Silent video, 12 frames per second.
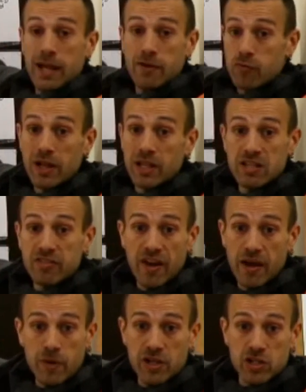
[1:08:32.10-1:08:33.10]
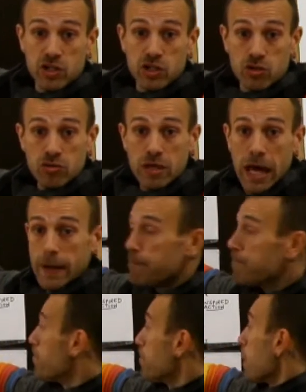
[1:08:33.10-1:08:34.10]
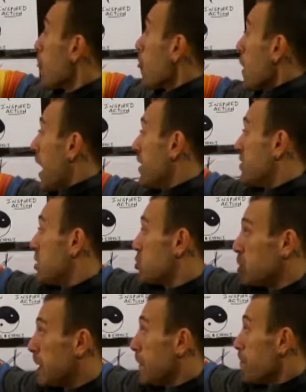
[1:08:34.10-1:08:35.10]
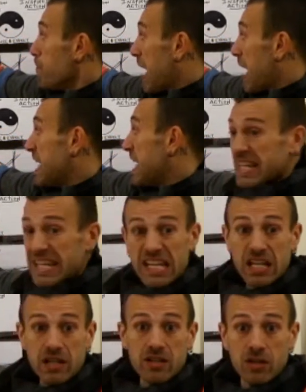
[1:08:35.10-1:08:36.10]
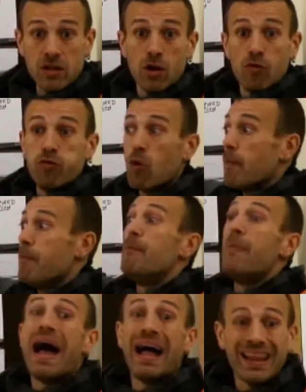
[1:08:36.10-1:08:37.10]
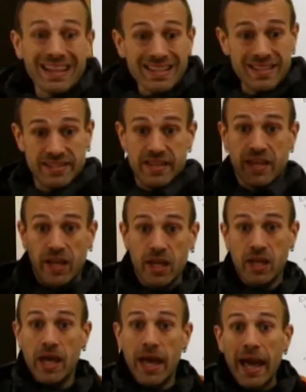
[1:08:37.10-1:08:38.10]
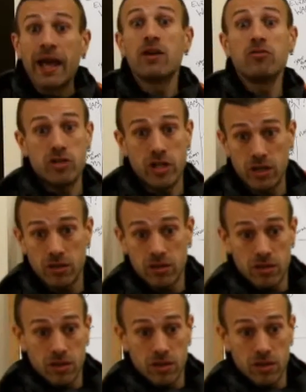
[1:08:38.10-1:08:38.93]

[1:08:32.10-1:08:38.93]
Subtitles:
a lot of relative vibrations to that. And essentially a need for balancing energy